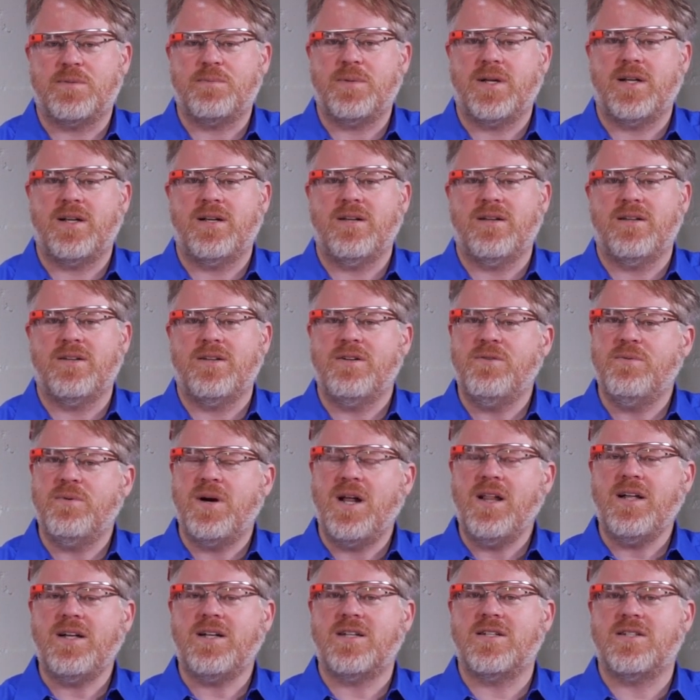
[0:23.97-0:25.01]
but New
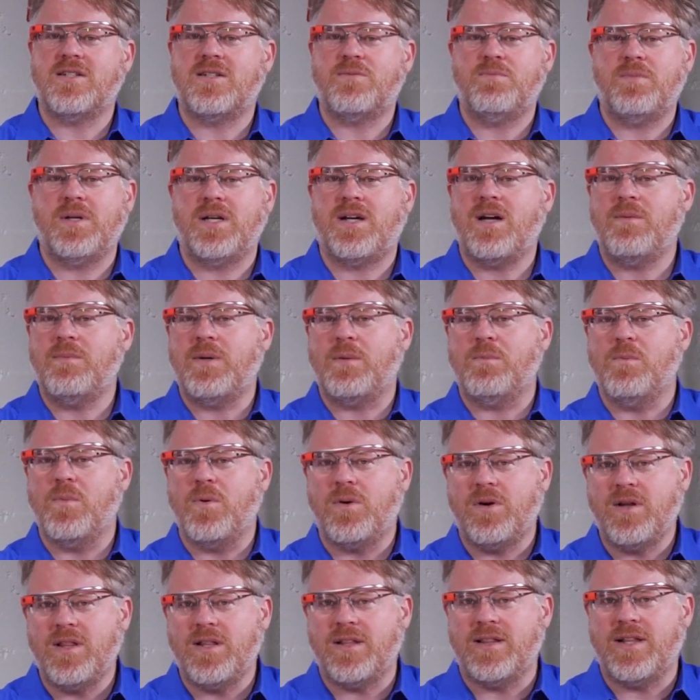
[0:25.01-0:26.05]
Relic is becoming
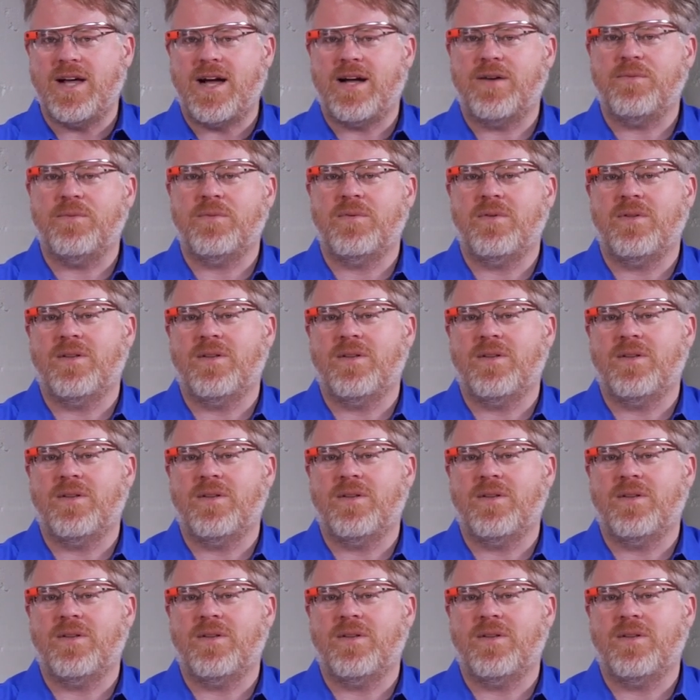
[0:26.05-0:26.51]
more than that.